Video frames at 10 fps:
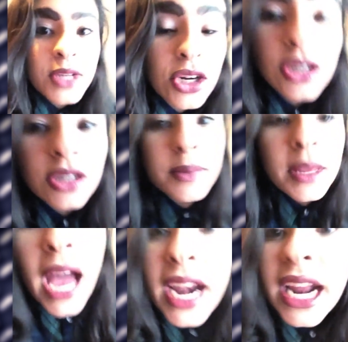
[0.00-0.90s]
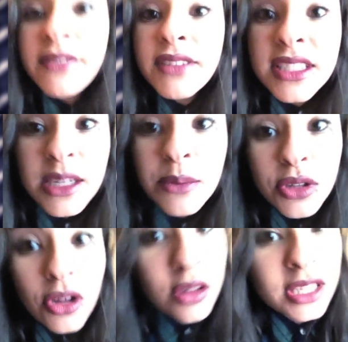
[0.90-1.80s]
Look, and I even sleep with
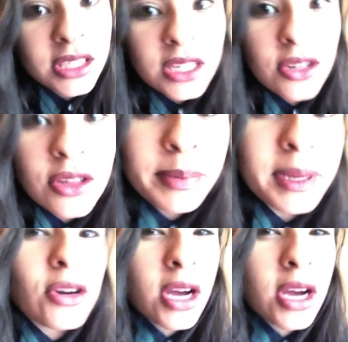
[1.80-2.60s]
all this under the pillow.